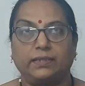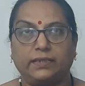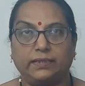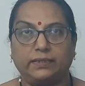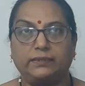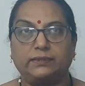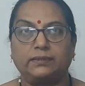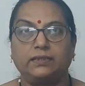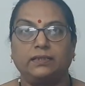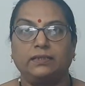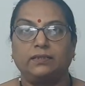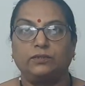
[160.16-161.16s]
is
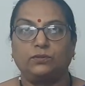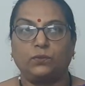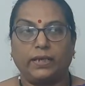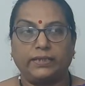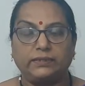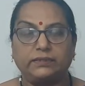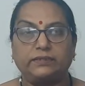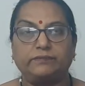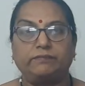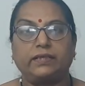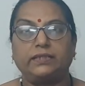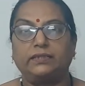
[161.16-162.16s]
to
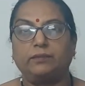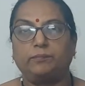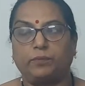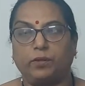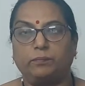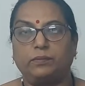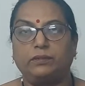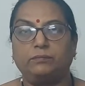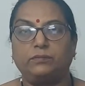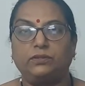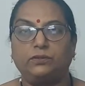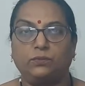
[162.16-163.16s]
identify the
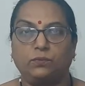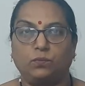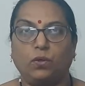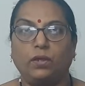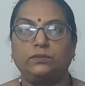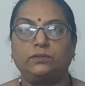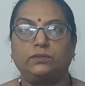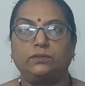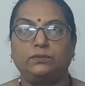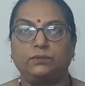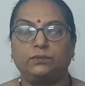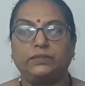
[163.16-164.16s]
problem you
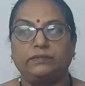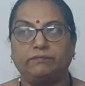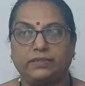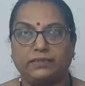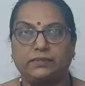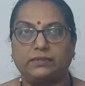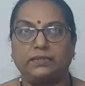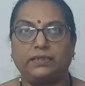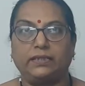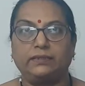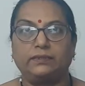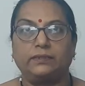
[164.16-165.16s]
want to
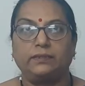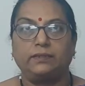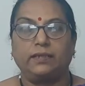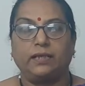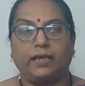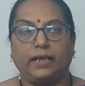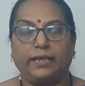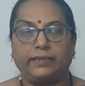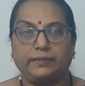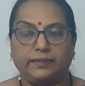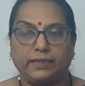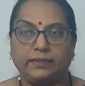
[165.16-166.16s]
investigate
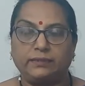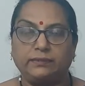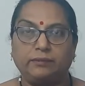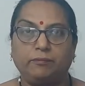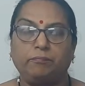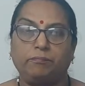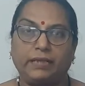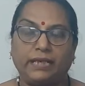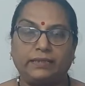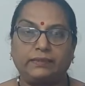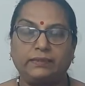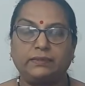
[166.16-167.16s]
and then
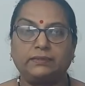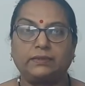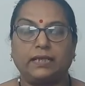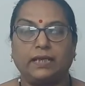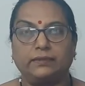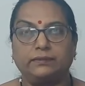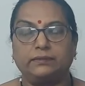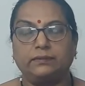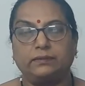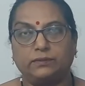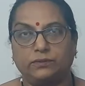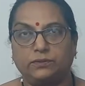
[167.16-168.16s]
practice
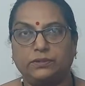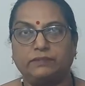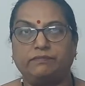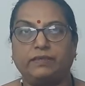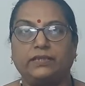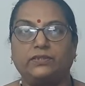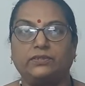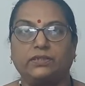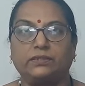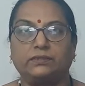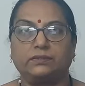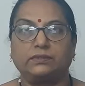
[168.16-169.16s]
and do
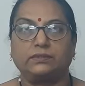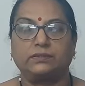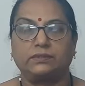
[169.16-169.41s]
reflection.